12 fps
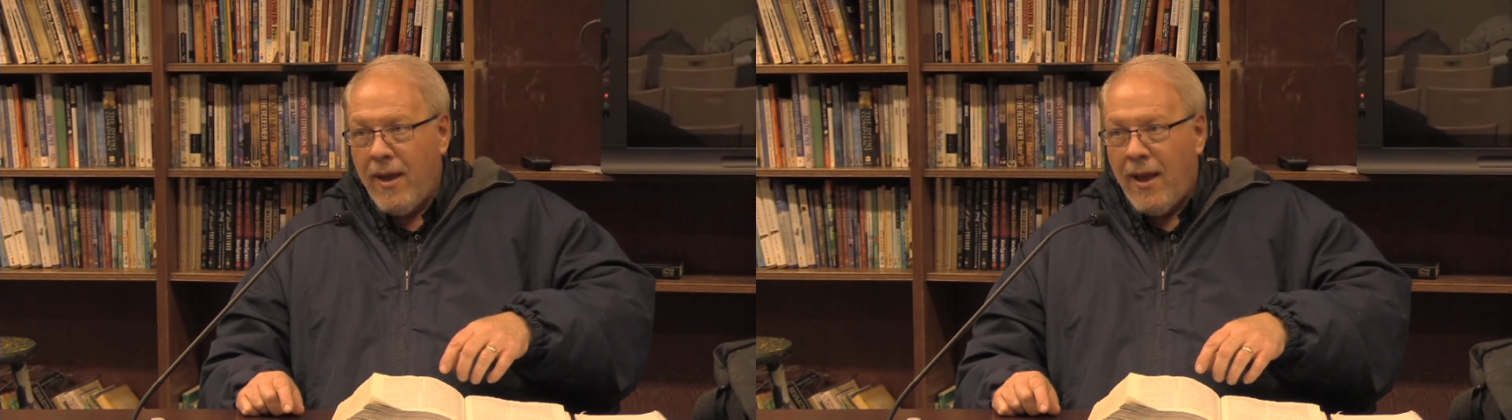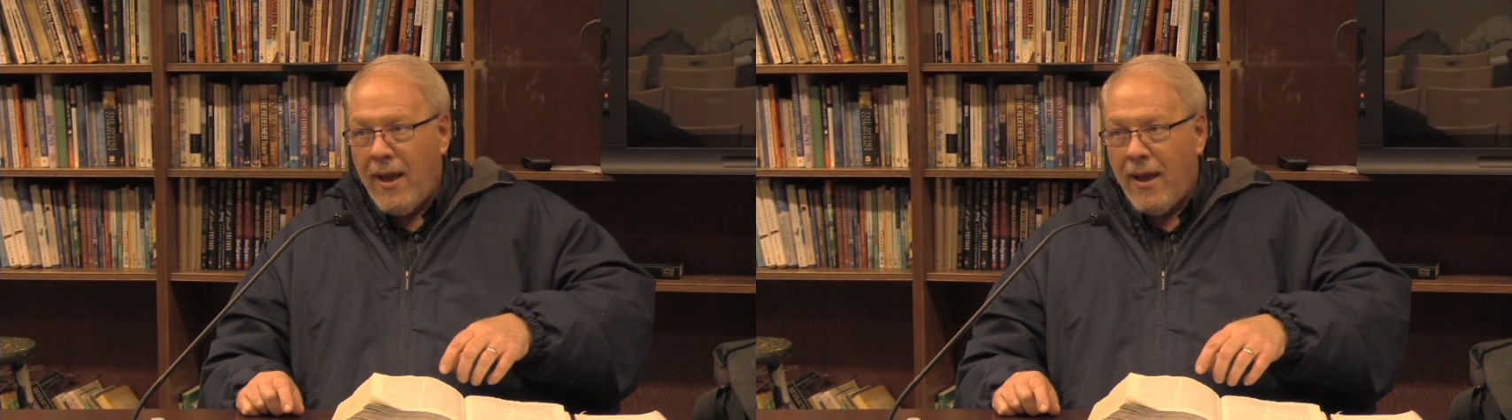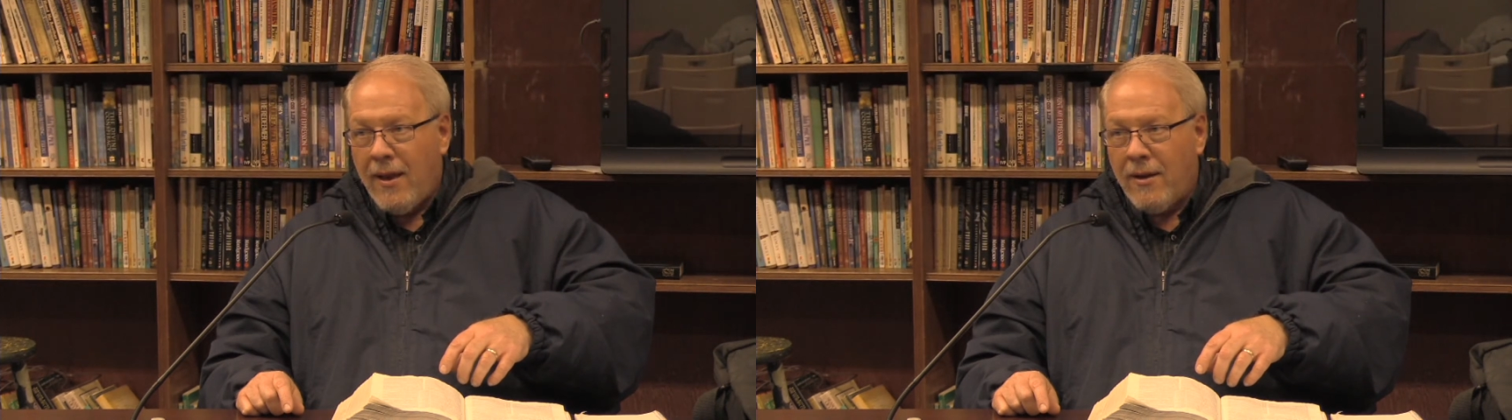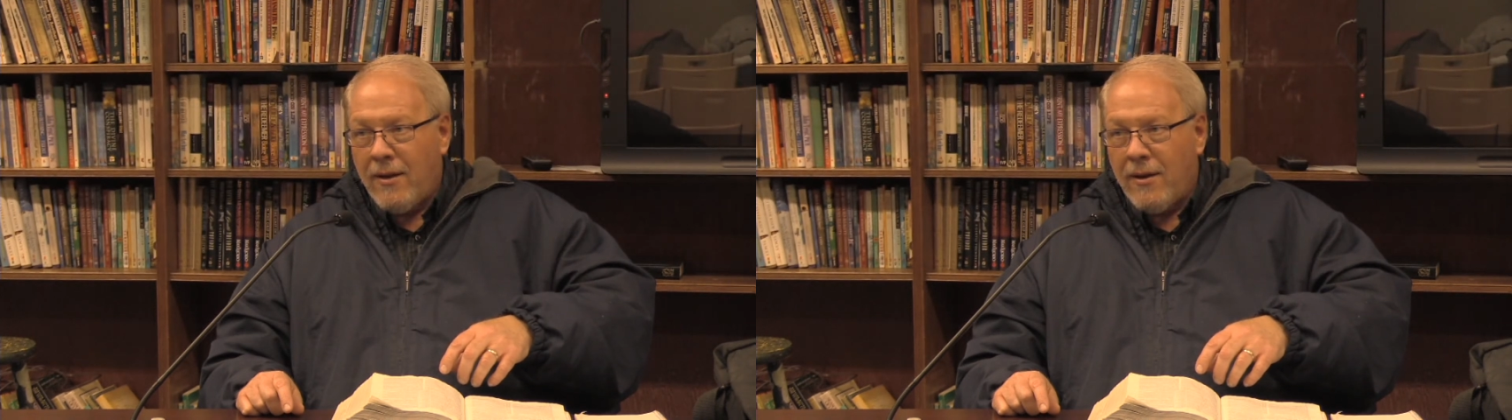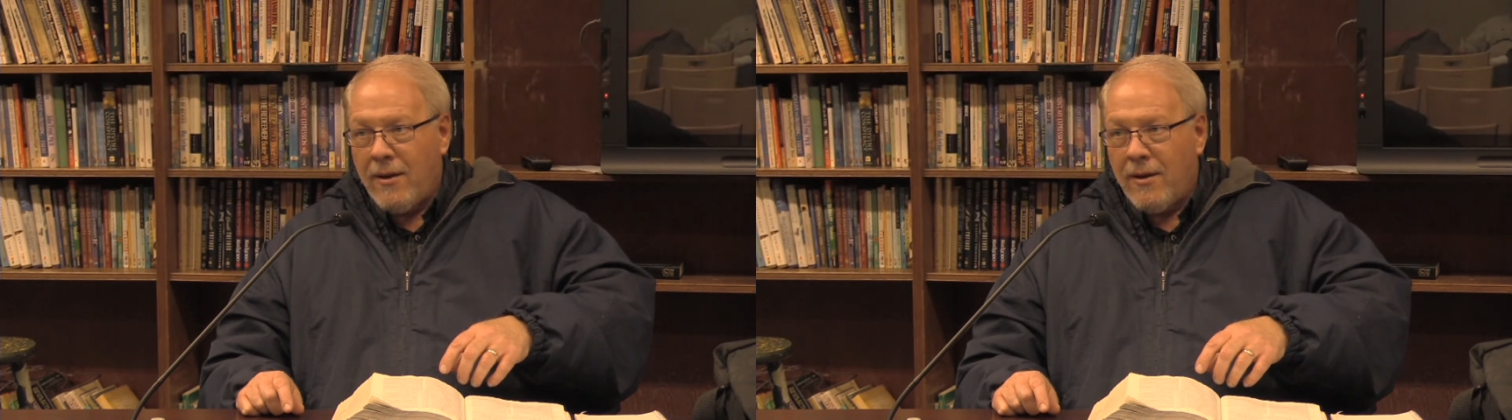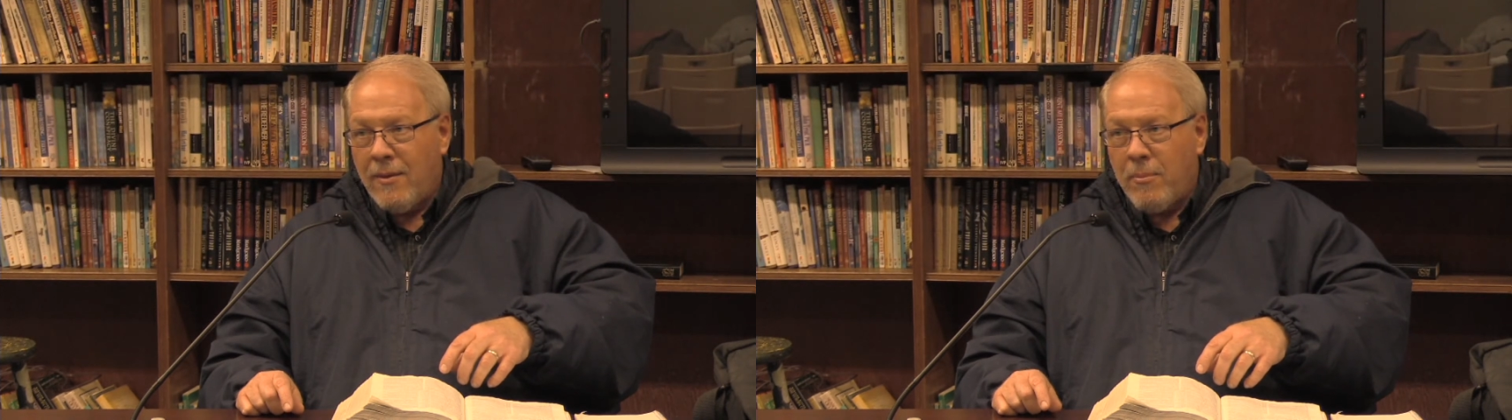and
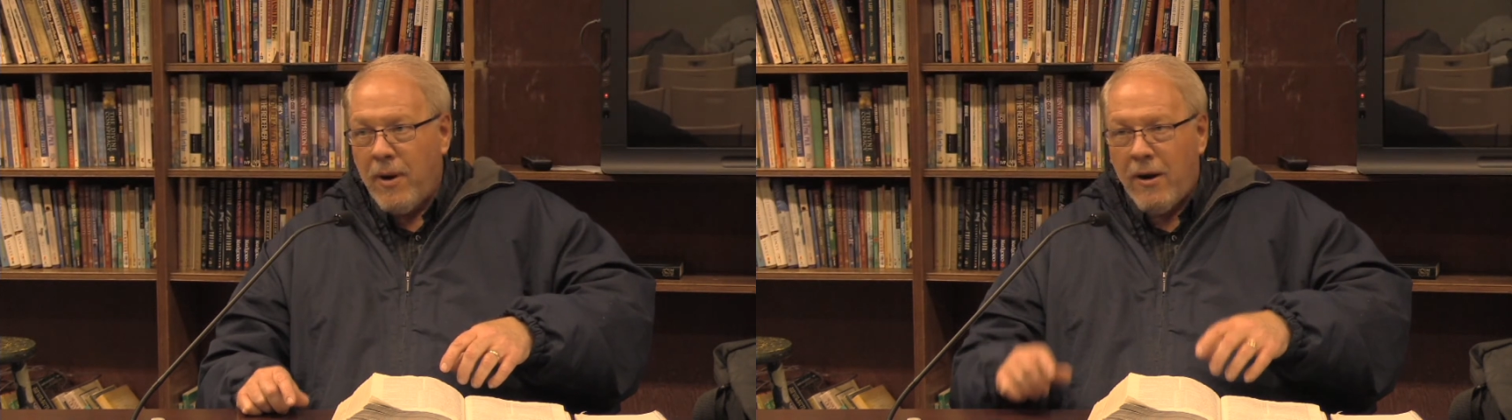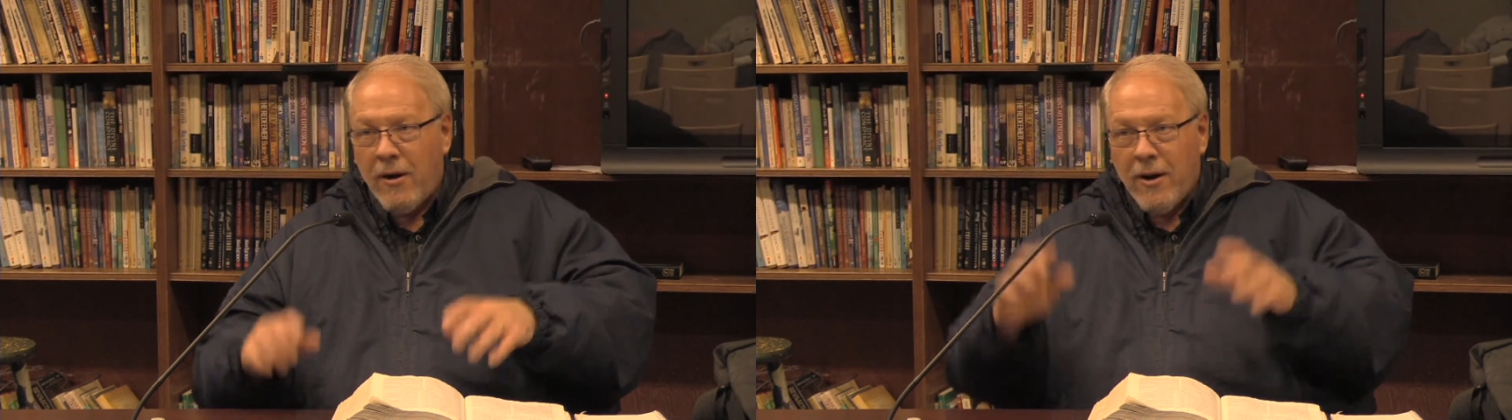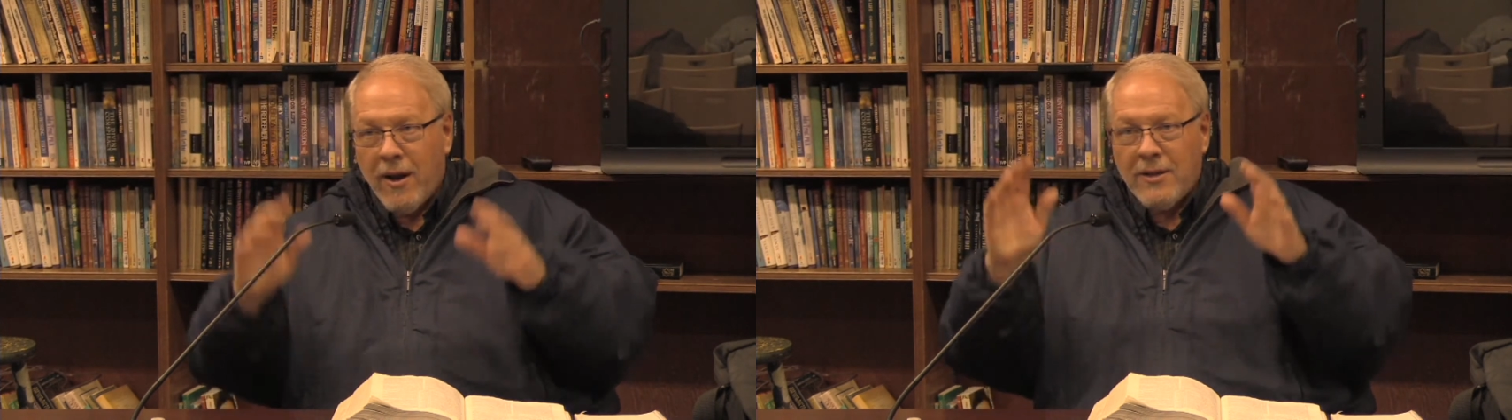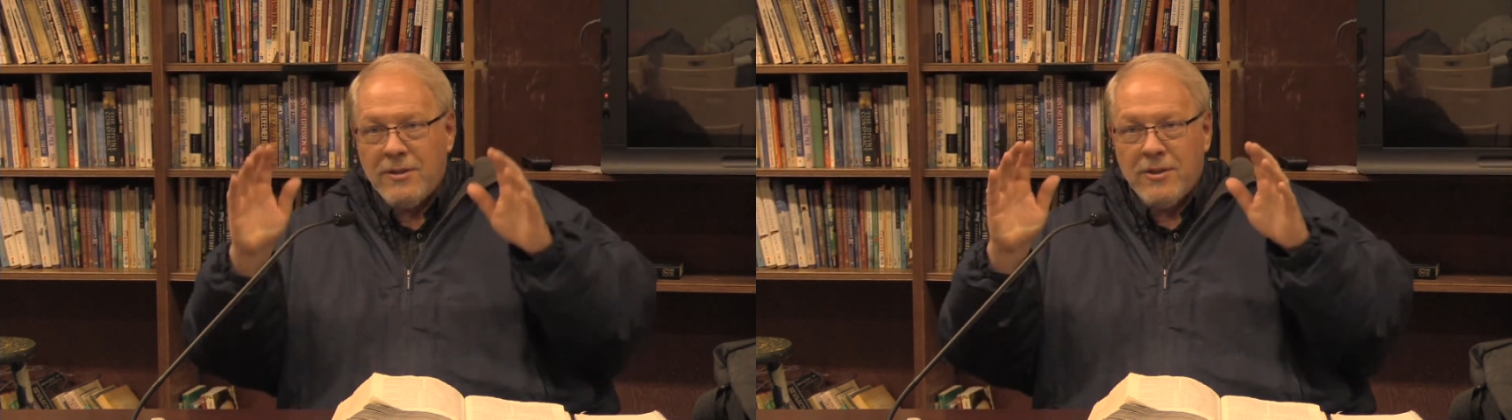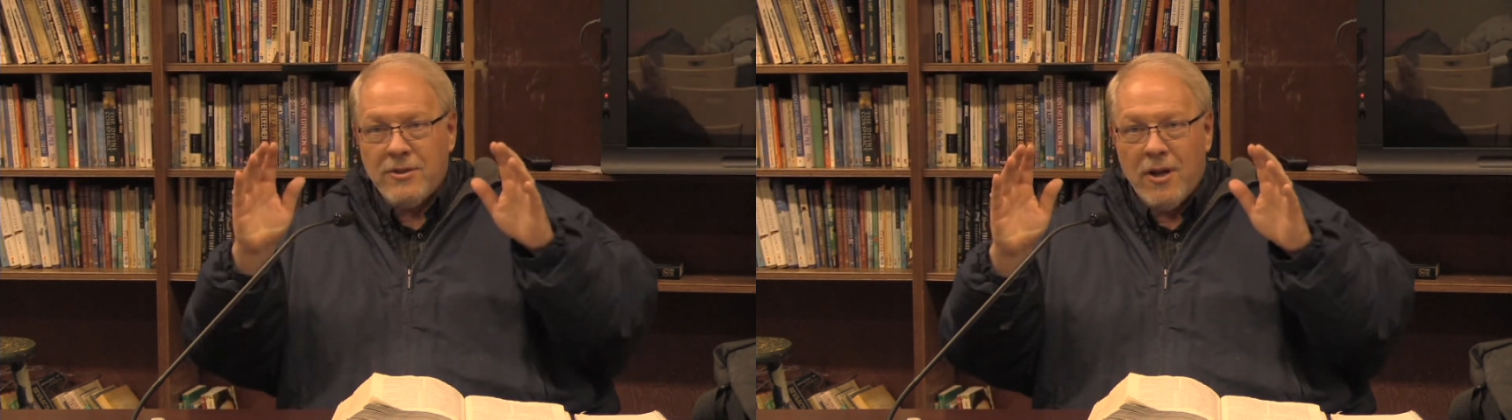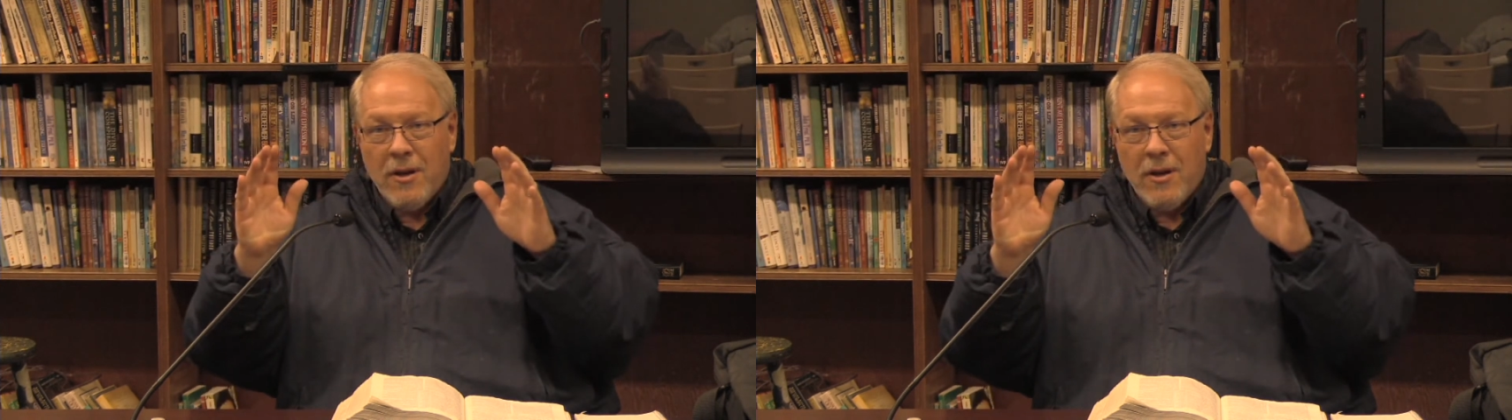paradise is